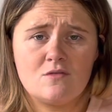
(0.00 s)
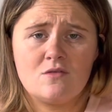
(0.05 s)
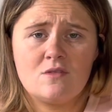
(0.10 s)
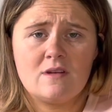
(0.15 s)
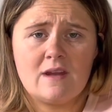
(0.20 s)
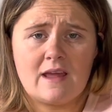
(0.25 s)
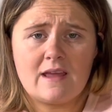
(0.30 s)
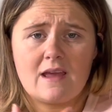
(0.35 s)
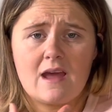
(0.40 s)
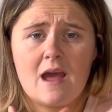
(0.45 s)

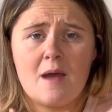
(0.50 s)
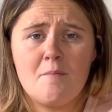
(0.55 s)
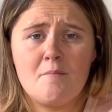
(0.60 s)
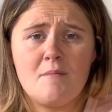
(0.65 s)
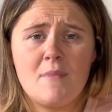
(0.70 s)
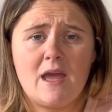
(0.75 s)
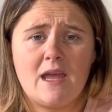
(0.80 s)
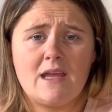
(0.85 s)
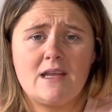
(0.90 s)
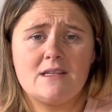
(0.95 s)
like
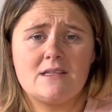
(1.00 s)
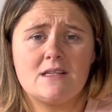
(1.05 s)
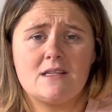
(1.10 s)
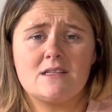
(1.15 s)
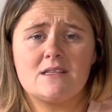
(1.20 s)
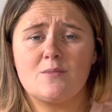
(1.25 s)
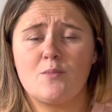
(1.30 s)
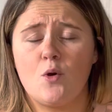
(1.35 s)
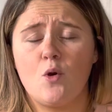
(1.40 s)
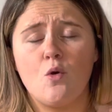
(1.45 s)
amazing
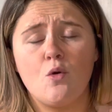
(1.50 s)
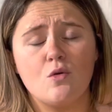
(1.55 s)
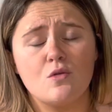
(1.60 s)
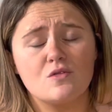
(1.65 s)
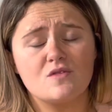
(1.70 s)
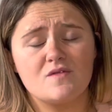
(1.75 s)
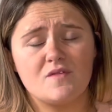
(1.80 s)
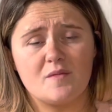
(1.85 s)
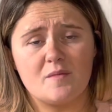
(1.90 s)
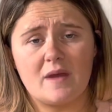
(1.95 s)

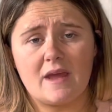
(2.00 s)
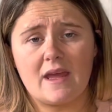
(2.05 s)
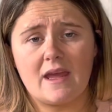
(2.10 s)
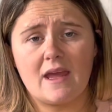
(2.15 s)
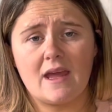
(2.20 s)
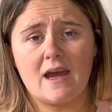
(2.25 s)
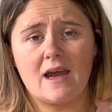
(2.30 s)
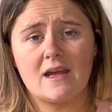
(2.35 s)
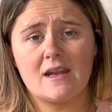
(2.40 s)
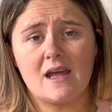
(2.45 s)
support for
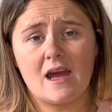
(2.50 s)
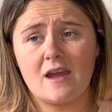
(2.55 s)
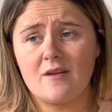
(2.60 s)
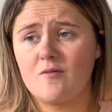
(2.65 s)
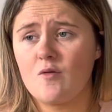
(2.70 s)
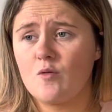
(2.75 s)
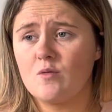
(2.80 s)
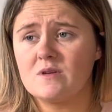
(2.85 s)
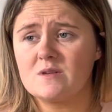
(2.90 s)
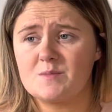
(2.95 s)
me, and
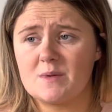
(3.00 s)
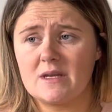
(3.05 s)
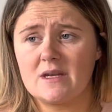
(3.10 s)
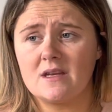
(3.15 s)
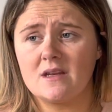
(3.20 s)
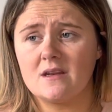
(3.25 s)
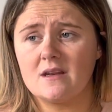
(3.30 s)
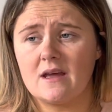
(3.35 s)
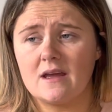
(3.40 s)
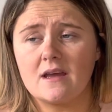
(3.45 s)
I've always
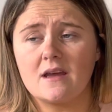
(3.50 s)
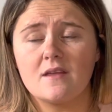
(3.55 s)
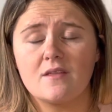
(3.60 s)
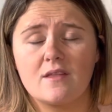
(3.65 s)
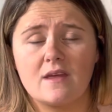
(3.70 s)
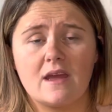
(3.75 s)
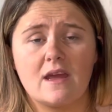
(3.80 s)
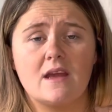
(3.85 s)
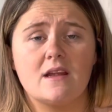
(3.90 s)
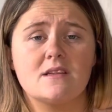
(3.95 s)
been like
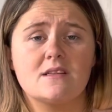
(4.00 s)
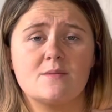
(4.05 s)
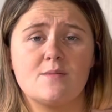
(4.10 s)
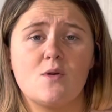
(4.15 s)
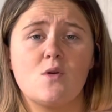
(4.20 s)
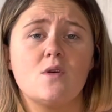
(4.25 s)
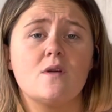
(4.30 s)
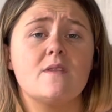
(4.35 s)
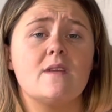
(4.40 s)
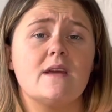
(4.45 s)
there and
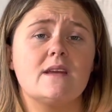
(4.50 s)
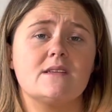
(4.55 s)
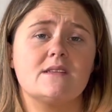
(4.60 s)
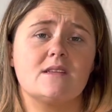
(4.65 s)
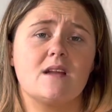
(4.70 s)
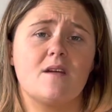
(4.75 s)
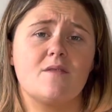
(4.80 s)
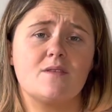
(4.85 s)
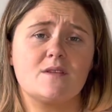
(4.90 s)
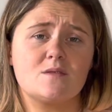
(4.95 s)
supporting their
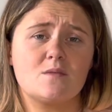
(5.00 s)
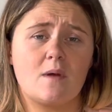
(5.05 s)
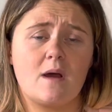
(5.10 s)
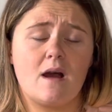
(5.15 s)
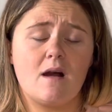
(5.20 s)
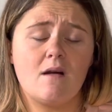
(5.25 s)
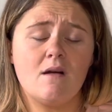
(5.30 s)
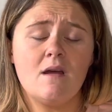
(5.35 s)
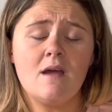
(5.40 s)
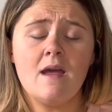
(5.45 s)
stuff as
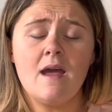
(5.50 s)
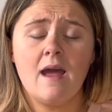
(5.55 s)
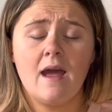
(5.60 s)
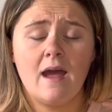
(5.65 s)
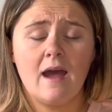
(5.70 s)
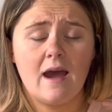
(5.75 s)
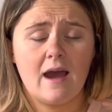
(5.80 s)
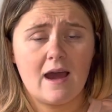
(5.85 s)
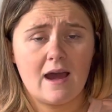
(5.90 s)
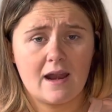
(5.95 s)
well,
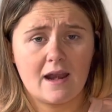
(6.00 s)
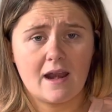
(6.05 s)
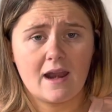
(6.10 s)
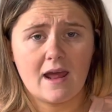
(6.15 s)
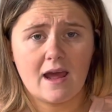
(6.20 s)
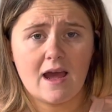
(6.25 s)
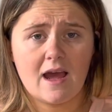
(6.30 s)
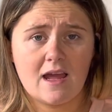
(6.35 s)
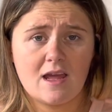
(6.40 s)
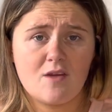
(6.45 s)
and
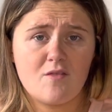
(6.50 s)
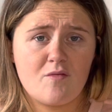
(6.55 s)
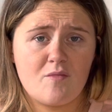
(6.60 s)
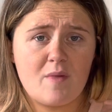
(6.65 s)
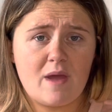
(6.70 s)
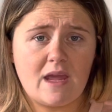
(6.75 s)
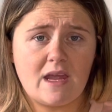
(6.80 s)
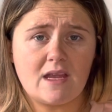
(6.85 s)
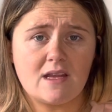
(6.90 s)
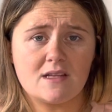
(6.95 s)
I have
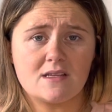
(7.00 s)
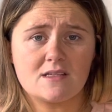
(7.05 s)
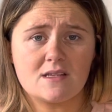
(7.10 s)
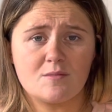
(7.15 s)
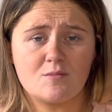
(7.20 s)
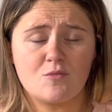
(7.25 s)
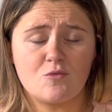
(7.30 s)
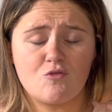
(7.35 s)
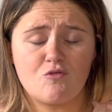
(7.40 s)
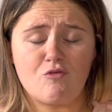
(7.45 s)
made
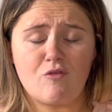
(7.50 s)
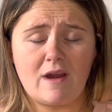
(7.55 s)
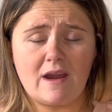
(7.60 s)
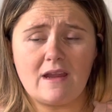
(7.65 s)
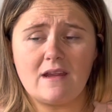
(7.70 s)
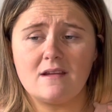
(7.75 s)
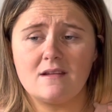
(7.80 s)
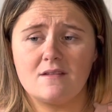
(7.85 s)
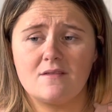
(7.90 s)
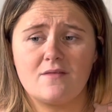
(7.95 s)
some
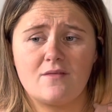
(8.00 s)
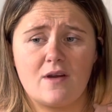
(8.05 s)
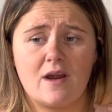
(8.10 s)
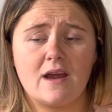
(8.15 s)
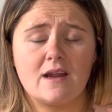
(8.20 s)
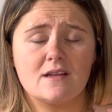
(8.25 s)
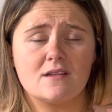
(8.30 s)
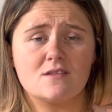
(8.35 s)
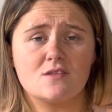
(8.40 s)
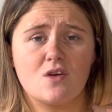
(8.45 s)
great
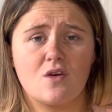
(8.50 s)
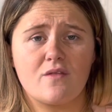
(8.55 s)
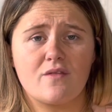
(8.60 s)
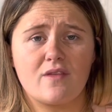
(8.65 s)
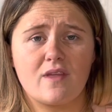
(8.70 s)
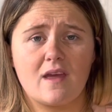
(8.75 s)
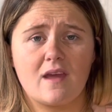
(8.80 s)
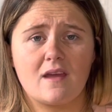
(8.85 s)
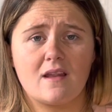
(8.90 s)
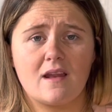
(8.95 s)
friends off
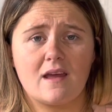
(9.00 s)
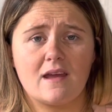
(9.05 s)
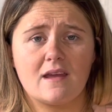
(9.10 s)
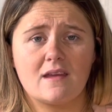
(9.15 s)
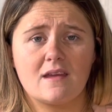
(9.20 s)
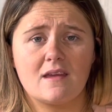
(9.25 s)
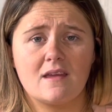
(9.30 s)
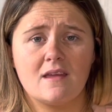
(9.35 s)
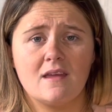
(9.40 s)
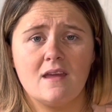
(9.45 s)
there,
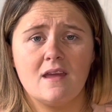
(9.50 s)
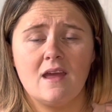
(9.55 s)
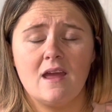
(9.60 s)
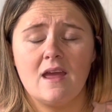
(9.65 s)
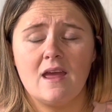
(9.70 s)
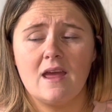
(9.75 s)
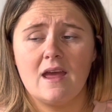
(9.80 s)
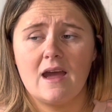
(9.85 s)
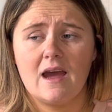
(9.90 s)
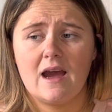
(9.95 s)
like
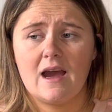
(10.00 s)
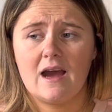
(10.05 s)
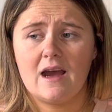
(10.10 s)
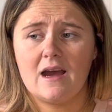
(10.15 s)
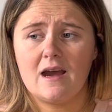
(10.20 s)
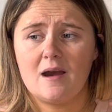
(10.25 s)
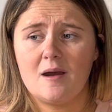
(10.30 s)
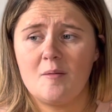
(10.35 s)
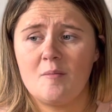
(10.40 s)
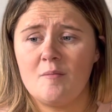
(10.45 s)

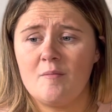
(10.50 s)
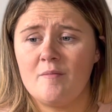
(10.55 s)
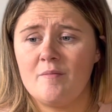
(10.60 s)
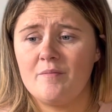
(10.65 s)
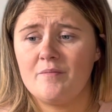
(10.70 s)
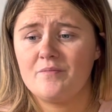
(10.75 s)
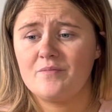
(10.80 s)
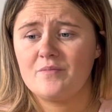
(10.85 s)
and